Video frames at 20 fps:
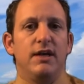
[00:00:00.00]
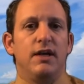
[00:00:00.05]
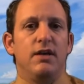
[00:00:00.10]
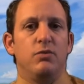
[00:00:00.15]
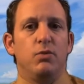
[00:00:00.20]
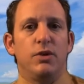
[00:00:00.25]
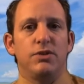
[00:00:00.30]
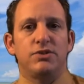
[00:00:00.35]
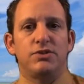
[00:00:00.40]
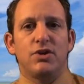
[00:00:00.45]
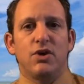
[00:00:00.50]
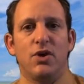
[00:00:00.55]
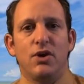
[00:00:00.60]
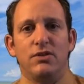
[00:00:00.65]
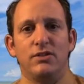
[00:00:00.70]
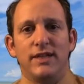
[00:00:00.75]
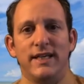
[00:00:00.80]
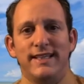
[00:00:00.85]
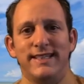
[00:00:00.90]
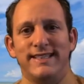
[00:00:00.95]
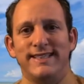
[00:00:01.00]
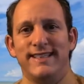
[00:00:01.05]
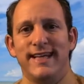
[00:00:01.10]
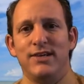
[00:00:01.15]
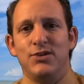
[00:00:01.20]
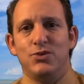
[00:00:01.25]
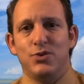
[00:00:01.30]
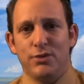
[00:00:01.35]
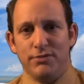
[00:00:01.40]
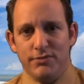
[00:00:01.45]
in what's called a
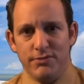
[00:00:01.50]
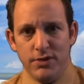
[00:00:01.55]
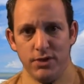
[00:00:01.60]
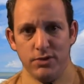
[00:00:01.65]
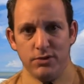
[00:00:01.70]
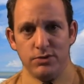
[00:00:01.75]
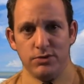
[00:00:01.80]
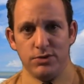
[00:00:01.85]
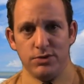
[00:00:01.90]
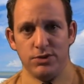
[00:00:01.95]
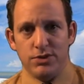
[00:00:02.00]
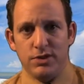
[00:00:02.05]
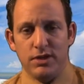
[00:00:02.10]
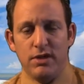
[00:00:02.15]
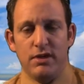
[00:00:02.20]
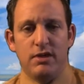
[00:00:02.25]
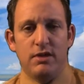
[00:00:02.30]
centrifuge